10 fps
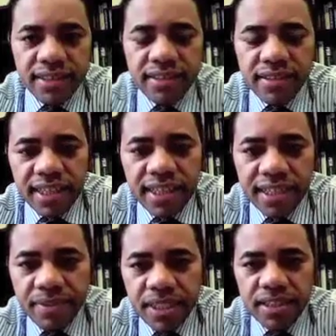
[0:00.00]
I'm
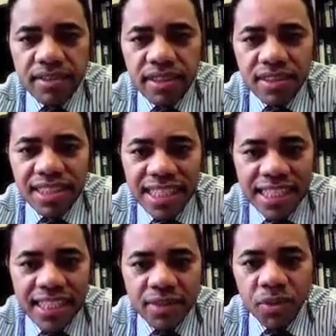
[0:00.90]
the Assistant
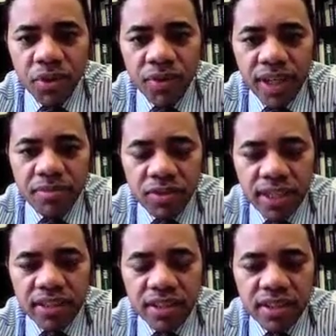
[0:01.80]
Dean and Program
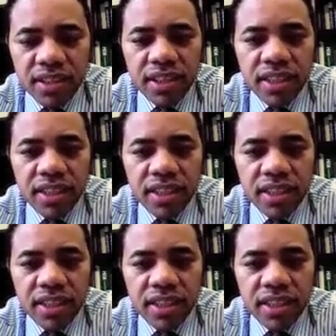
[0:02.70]
Director